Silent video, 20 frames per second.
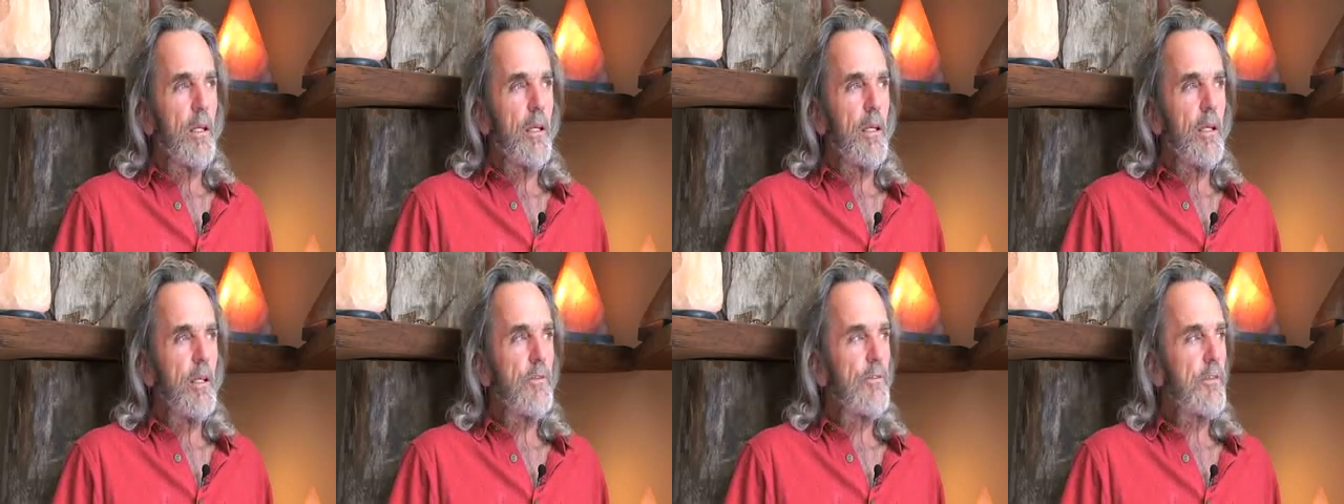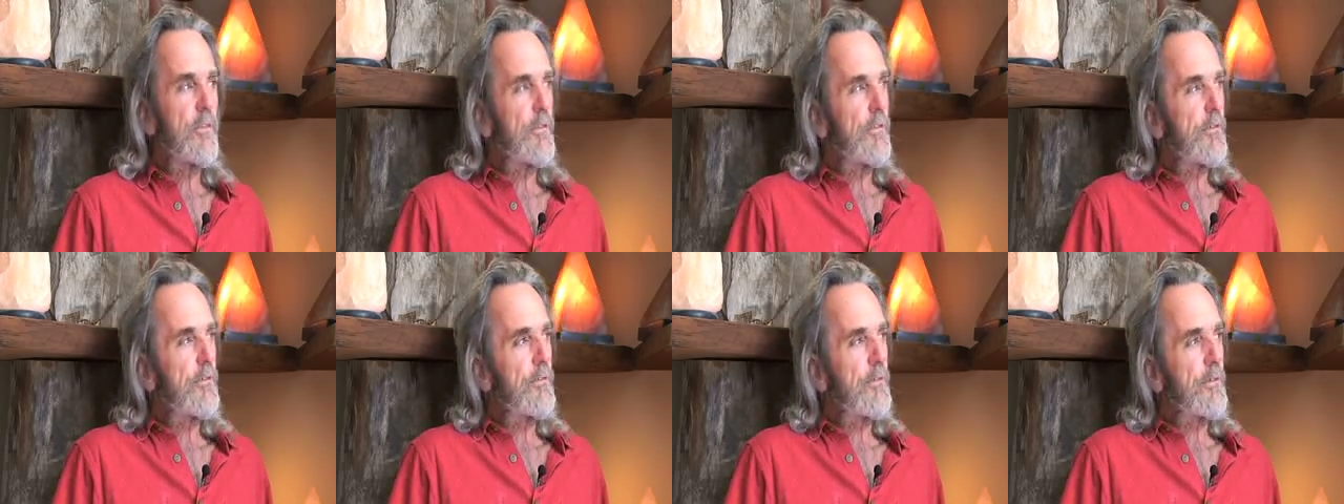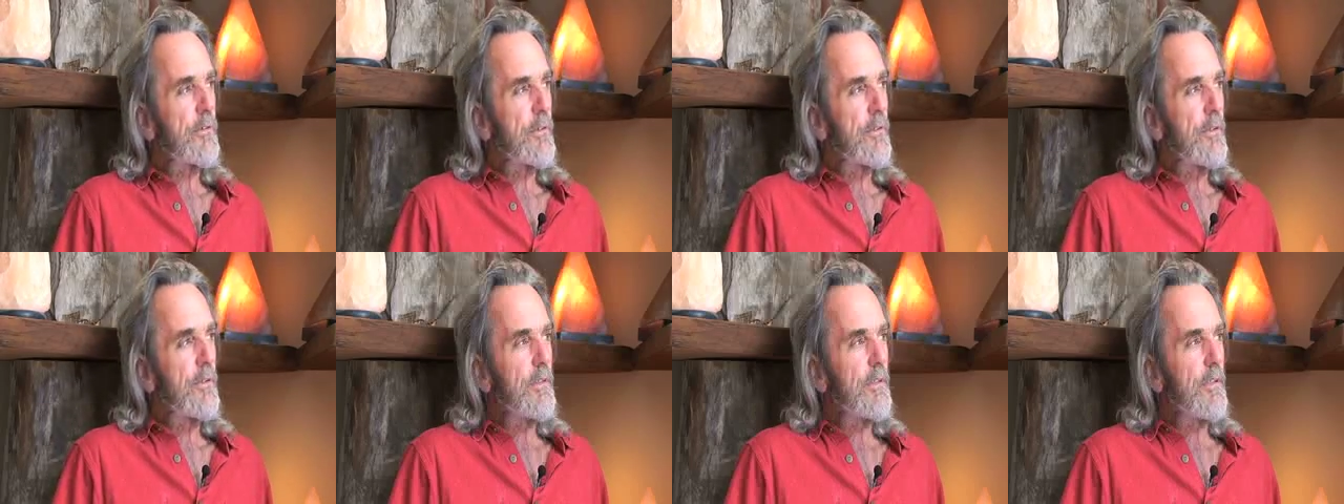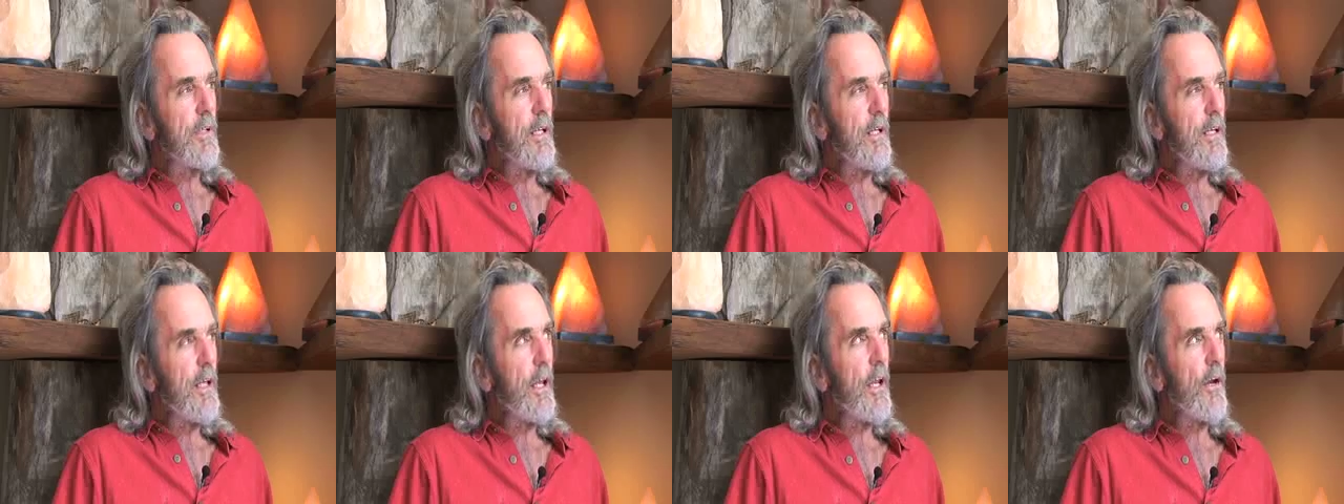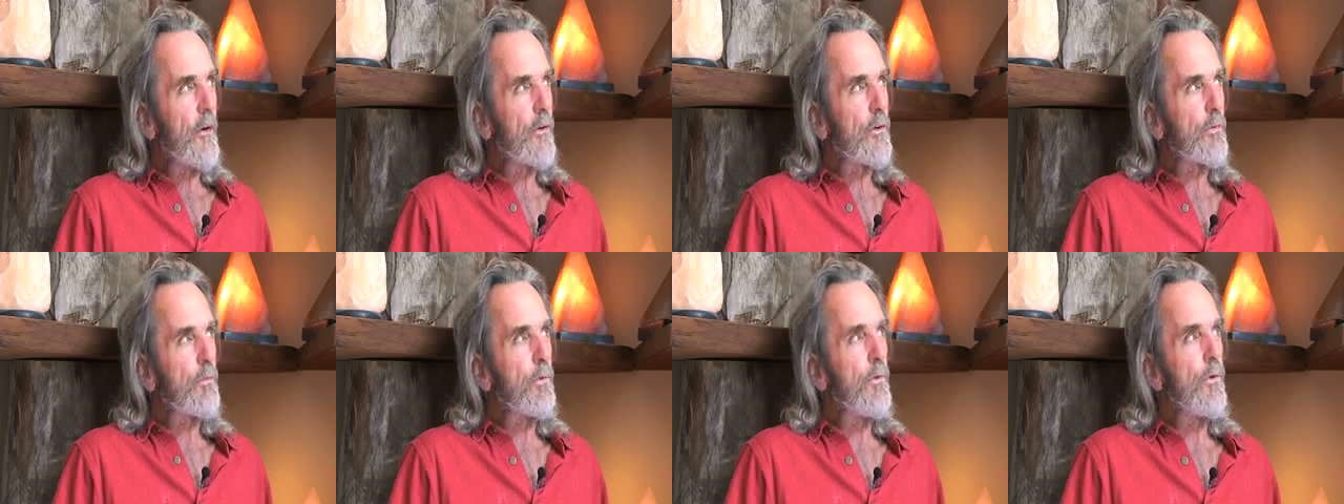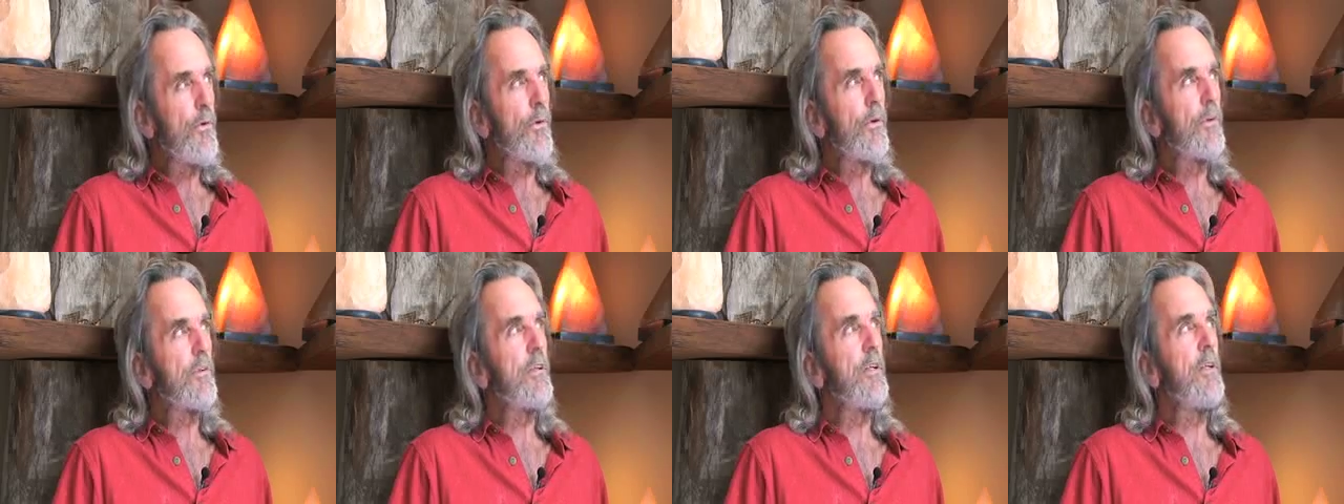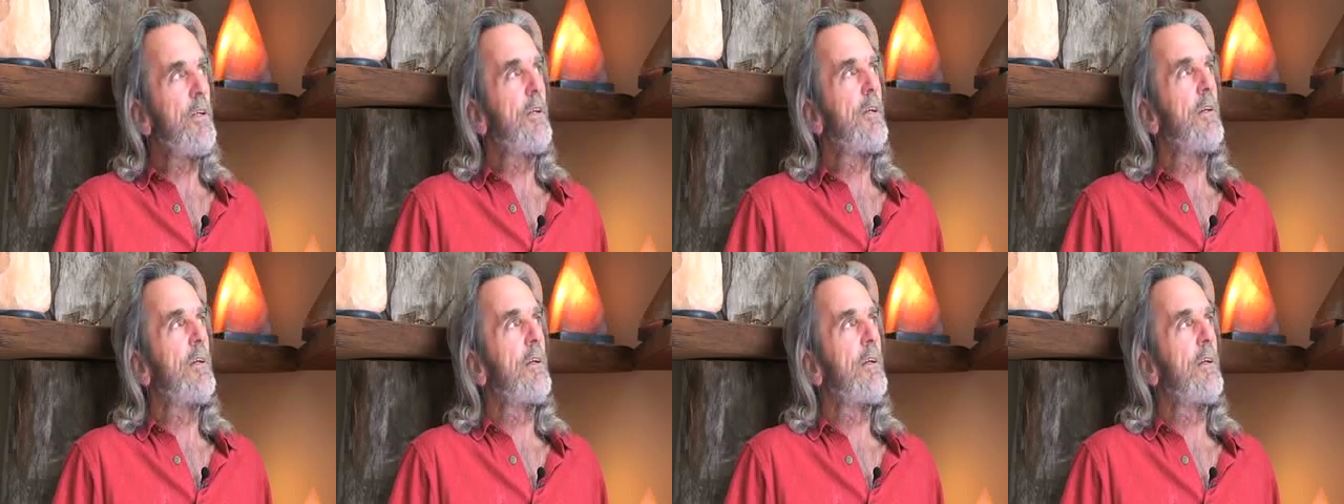is its inherent purity